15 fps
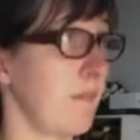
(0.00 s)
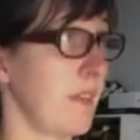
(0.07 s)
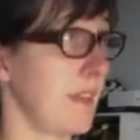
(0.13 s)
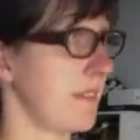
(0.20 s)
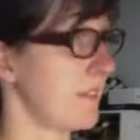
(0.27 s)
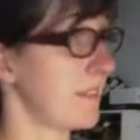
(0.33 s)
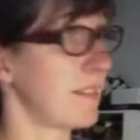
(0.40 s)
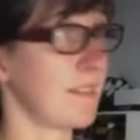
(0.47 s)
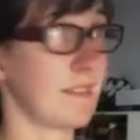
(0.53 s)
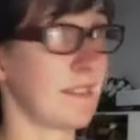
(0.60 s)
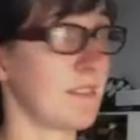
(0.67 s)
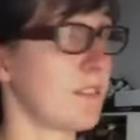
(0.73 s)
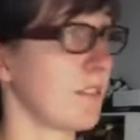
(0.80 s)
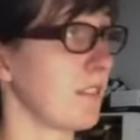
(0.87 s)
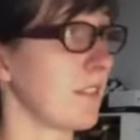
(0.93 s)
it's
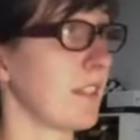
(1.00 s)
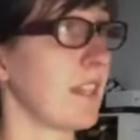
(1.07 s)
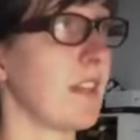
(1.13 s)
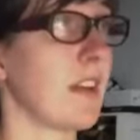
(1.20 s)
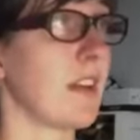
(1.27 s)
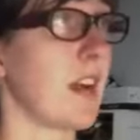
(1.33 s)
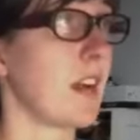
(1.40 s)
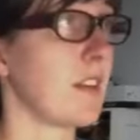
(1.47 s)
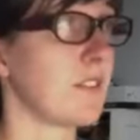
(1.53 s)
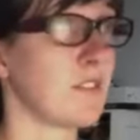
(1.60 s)
certainly not a